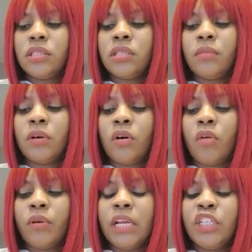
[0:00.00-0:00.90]

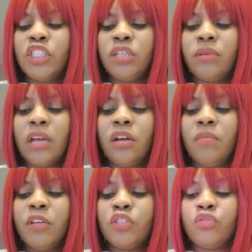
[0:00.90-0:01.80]
A relationship they could
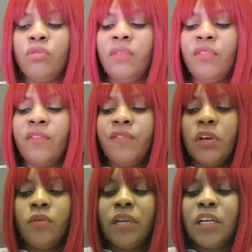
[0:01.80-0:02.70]
have been truly
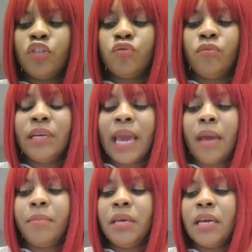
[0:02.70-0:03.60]
fulfilled in, truly
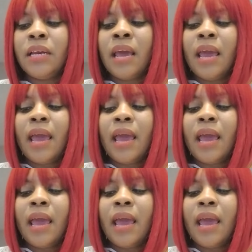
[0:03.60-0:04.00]
happy in